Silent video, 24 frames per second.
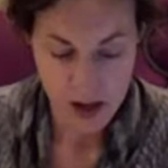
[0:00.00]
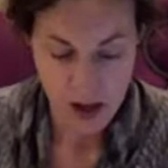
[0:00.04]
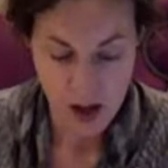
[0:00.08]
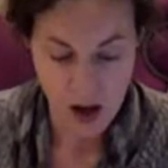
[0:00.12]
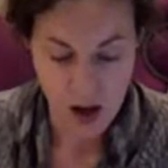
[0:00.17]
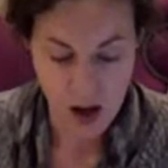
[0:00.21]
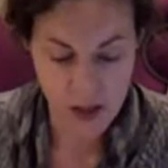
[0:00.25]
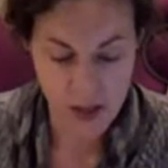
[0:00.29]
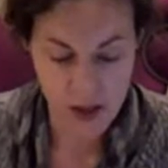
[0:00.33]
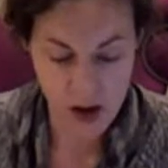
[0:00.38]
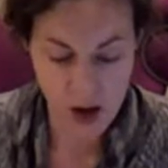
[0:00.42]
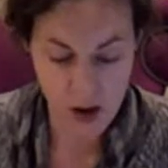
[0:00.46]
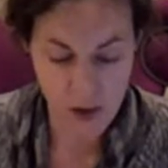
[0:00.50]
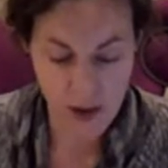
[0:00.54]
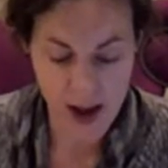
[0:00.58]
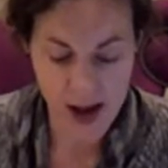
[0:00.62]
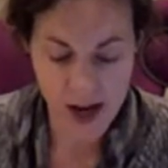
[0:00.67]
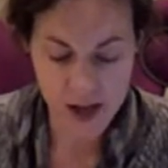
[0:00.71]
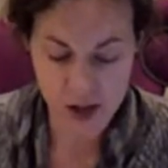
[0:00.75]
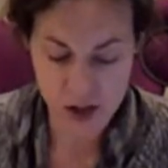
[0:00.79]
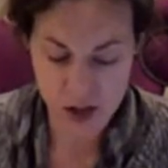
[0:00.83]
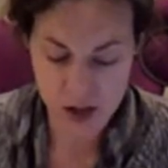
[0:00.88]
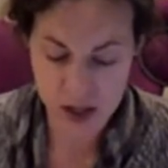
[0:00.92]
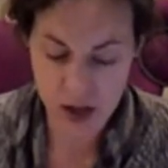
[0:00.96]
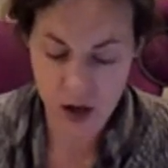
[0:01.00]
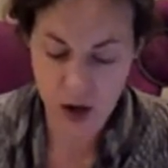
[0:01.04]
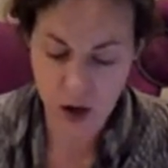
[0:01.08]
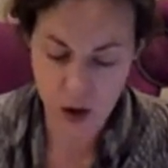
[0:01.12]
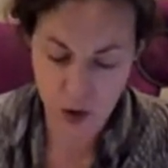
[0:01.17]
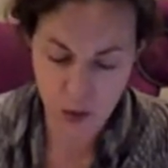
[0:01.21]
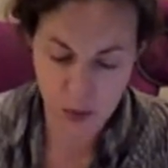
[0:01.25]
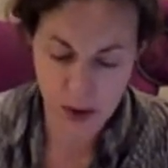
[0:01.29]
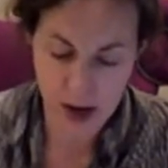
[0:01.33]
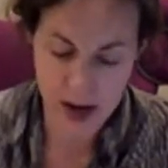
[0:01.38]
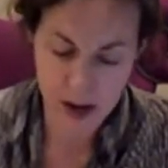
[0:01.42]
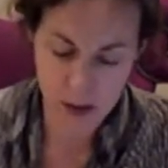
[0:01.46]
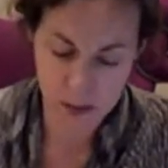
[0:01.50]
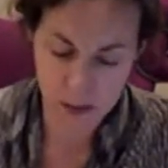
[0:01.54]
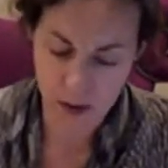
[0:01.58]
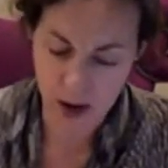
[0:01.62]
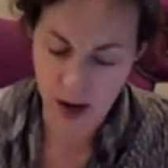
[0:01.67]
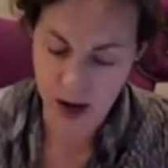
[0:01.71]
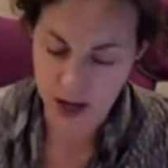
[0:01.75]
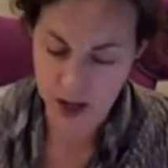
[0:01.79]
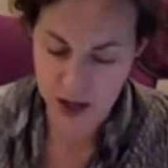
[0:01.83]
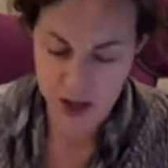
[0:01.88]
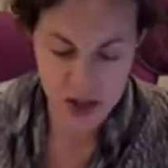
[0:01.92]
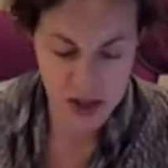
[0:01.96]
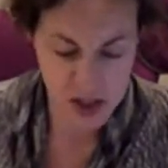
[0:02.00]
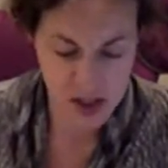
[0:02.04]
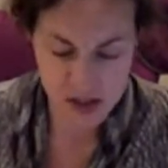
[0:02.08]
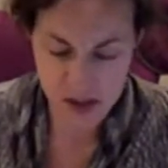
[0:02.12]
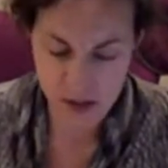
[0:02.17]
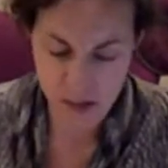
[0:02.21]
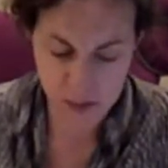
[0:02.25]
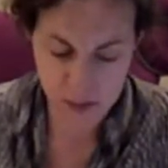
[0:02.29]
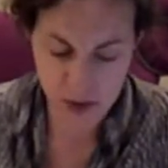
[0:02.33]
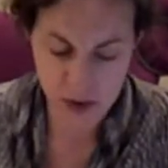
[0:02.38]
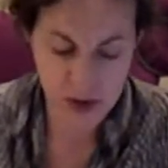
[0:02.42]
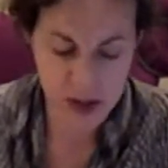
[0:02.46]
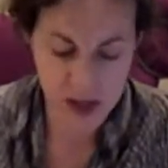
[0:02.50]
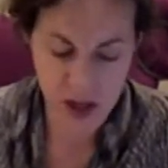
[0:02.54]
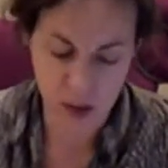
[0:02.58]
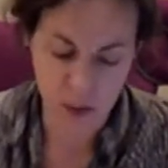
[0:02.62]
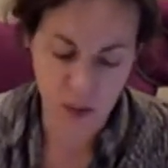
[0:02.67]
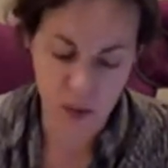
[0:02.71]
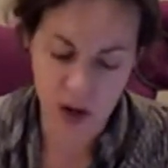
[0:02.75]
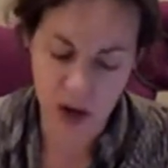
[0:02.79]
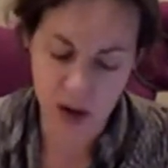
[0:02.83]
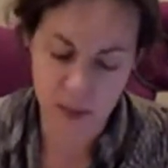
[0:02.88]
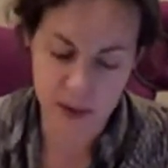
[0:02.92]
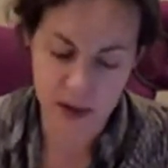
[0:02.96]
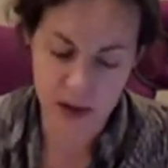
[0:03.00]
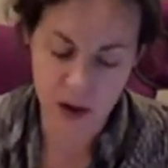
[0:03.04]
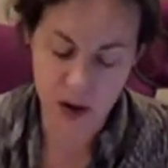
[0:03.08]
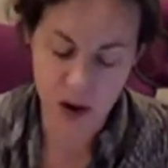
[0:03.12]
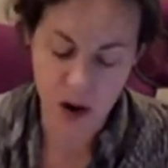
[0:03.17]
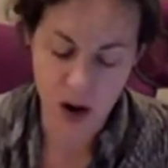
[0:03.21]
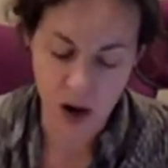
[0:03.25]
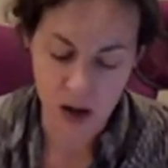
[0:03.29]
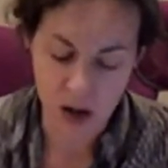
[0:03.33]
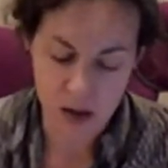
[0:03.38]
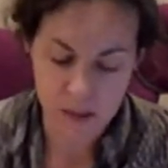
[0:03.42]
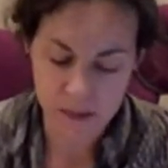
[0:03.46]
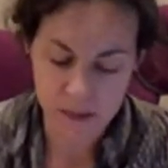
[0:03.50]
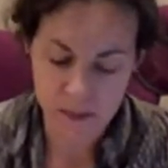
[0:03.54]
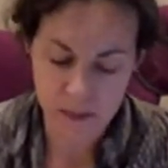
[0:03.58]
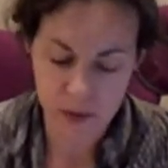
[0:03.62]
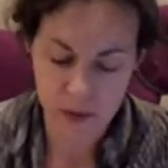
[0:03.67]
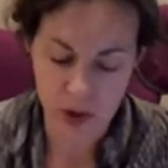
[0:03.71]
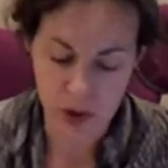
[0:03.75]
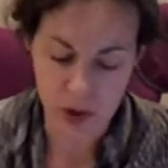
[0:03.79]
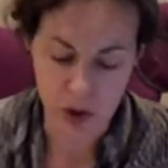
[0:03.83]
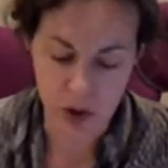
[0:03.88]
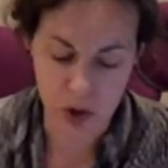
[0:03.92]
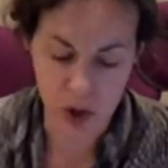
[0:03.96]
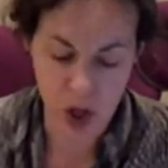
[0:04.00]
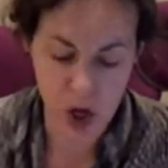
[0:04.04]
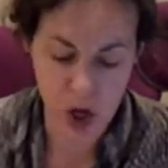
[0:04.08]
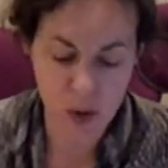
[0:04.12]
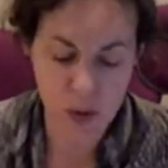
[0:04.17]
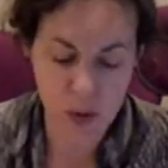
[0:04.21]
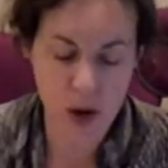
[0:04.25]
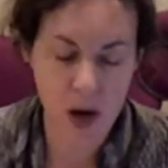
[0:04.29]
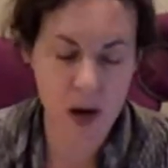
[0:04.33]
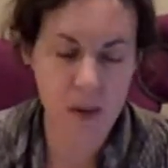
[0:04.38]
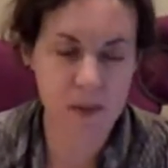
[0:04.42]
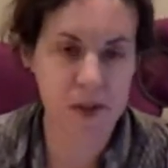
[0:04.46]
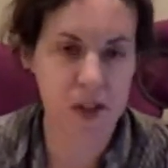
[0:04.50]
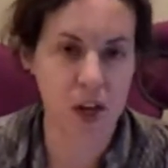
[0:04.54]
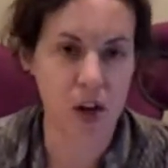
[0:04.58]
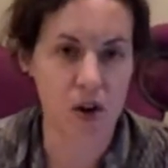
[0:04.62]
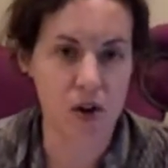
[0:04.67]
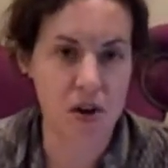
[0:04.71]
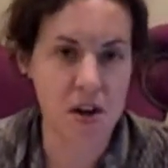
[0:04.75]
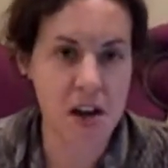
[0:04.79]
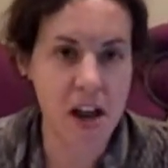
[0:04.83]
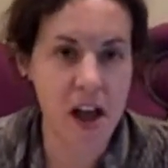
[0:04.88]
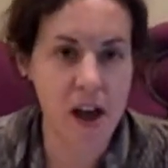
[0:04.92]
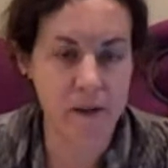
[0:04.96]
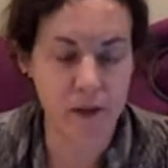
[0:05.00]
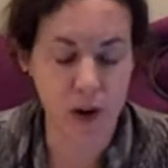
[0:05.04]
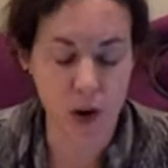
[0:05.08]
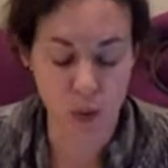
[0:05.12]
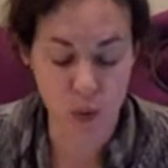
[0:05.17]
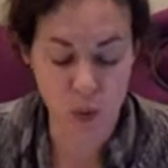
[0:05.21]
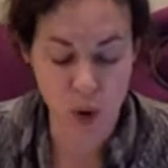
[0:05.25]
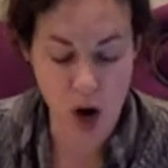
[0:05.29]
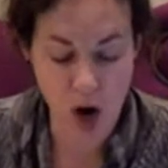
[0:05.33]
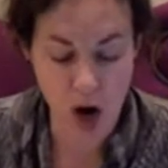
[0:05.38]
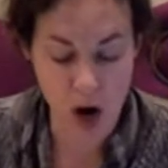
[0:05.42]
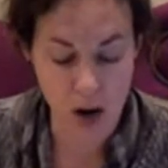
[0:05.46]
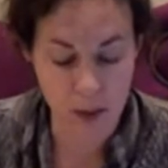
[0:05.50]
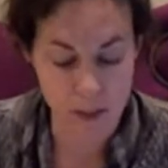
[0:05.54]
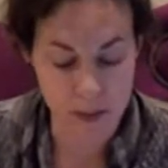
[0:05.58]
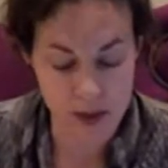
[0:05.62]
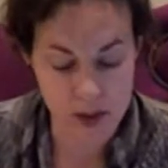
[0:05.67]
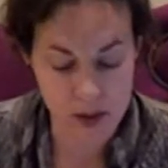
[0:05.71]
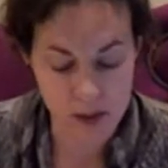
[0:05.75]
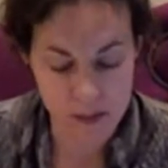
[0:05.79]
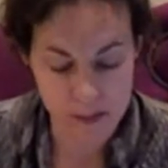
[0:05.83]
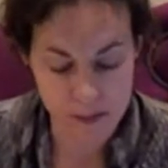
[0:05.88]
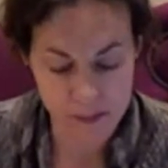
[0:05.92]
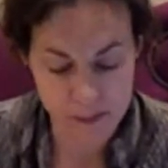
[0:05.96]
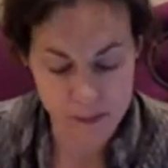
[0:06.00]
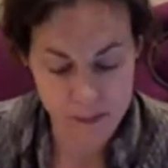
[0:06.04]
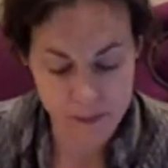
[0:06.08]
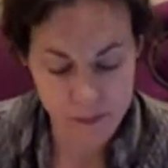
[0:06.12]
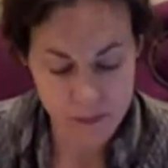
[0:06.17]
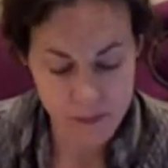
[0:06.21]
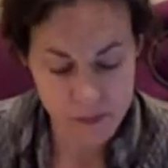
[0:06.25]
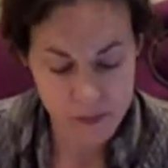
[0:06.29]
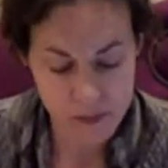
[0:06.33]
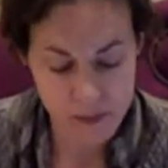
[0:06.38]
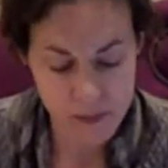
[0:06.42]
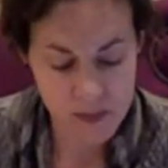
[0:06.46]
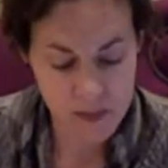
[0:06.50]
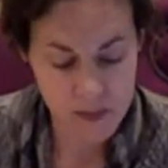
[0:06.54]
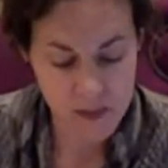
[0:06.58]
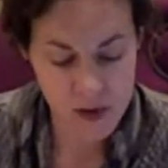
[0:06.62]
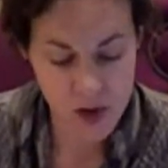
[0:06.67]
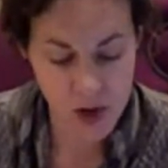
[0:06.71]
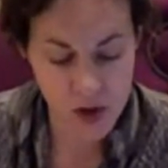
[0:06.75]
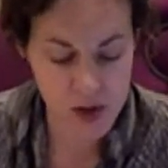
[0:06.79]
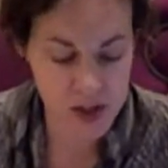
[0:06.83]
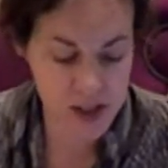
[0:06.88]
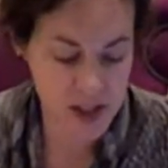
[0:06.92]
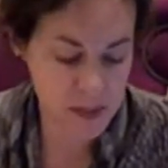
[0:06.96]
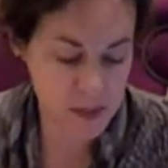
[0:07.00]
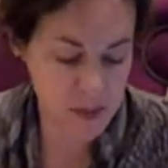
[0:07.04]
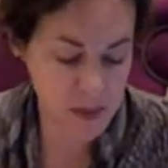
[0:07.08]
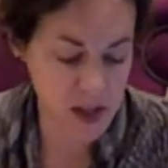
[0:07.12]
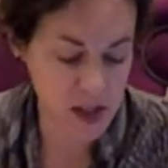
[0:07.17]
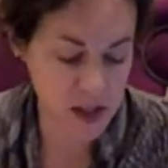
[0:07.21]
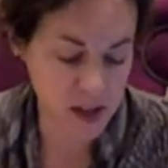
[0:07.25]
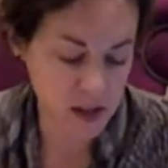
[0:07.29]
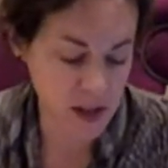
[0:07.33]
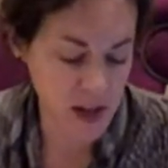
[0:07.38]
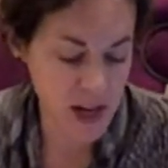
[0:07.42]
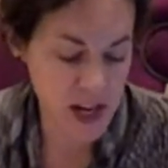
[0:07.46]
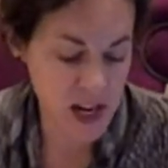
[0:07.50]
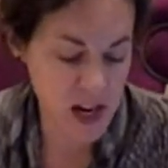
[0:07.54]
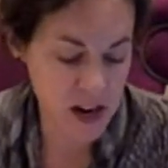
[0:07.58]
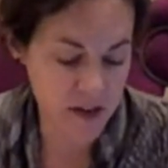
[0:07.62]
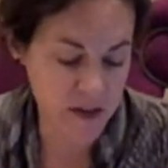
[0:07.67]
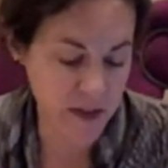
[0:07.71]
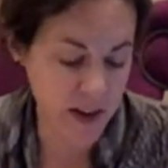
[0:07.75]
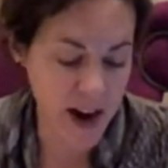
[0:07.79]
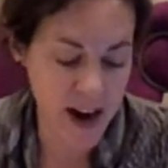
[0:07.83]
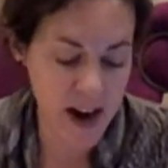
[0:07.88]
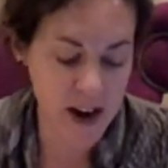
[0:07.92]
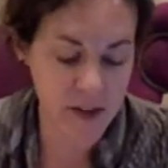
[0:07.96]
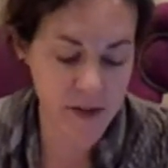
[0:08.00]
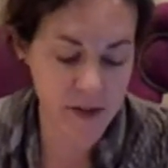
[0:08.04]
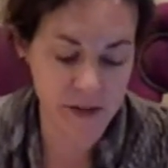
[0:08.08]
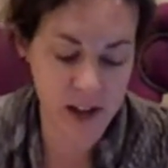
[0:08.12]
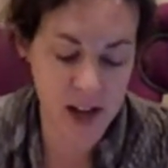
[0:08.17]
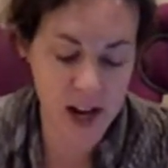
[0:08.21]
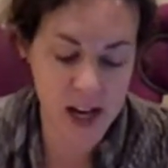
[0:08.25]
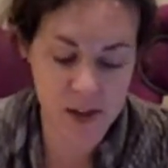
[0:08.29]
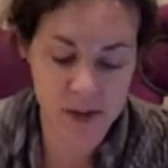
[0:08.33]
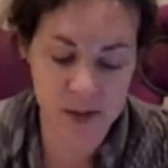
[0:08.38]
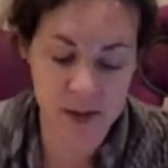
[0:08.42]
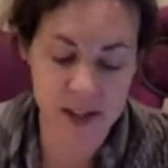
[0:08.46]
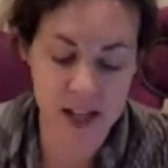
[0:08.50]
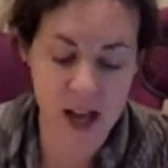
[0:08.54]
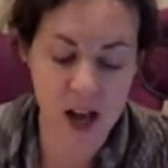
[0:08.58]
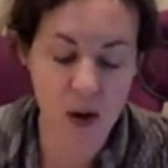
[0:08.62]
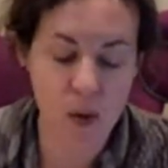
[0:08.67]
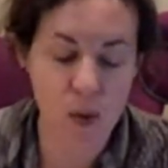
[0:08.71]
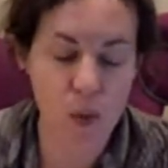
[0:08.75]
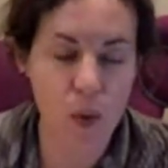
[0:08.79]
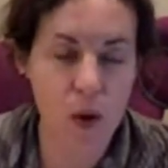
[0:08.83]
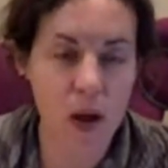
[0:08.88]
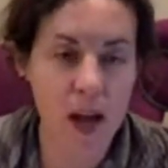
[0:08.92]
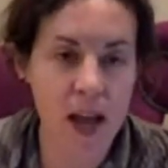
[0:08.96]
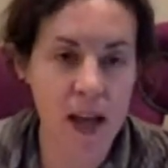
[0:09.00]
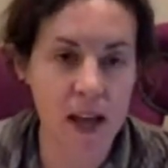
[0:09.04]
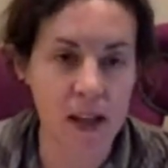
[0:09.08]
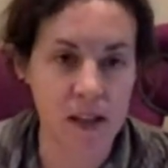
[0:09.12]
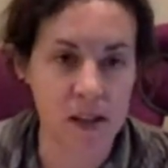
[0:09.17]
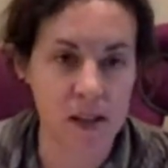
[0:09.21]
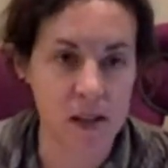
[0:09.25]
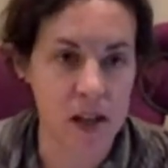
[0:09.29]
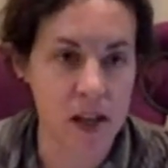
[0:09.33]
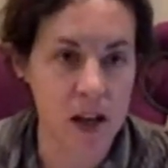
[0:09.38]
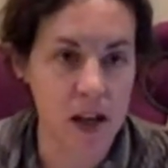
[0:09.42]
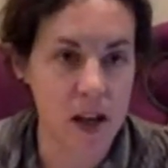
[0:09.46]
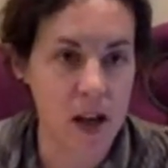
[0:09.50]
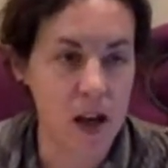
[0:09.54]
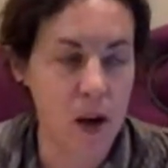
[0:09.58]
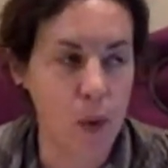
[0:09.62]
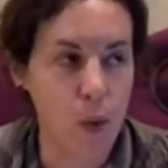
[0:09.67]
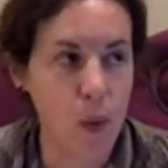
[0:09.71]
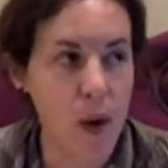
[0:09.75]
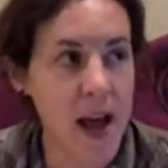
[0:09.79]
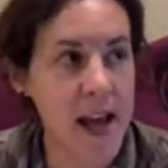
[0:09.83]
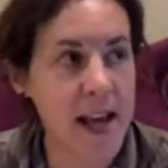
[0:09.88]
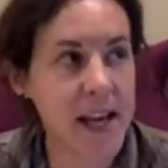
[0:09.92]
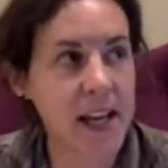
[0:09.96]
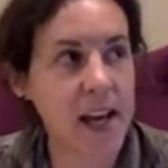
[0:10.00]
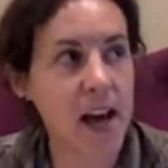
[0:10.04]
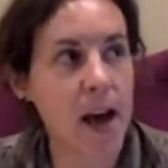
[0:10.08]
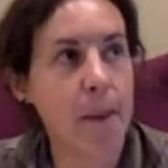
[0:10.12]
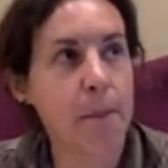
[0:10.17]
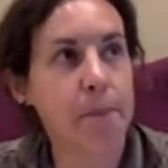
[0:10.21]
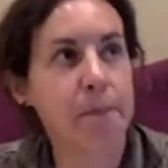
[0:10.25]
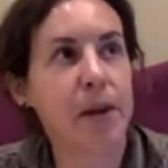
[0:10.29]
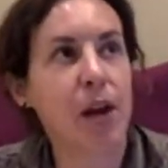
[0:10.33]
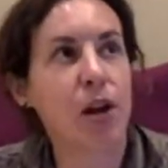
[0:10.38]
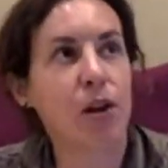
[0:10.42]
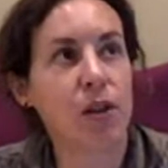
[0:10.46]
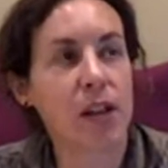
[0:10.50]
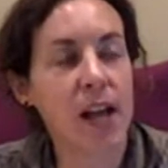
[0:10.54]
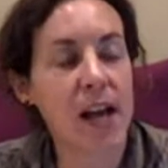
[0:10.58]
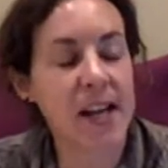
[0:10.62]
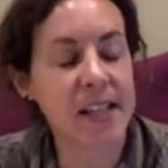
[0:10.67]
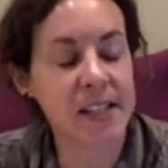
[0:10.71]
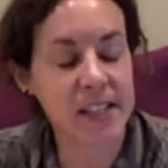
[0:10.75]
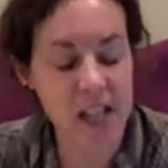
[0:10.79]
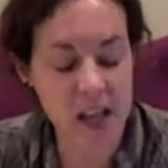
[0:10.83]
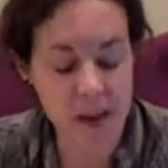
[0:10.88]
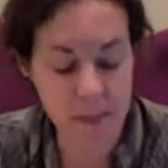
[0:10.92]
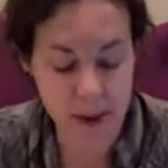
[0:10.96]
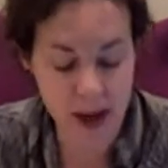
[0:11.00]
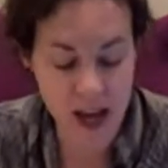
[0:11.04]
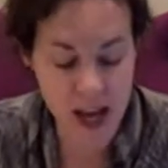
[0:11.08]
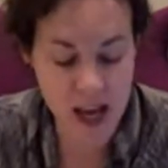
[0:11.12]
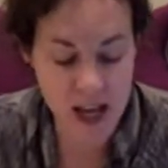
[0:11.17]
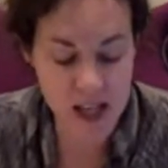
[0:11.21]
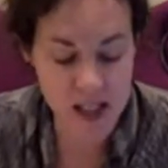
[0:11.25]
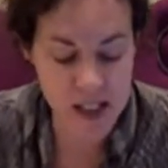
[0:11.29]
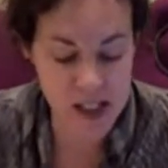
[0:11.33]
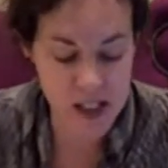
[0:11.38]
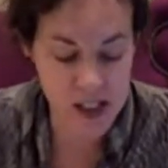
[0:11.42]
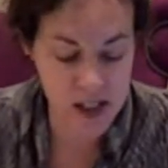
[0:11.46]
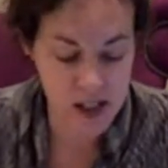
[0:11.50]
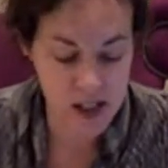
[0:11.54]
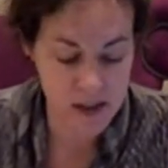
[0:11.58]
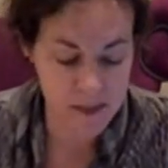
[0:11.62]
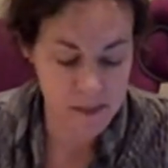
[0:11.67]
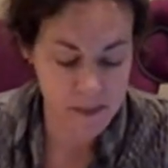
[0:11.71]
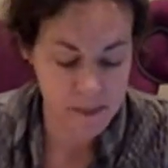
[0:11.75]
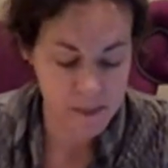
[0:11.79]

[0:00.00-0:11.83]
Although actually you're quite right. She isn't really a worm at all. Glowworms are never worms. They're simply lady fireflies without wings. Wake up, you lazy beast!"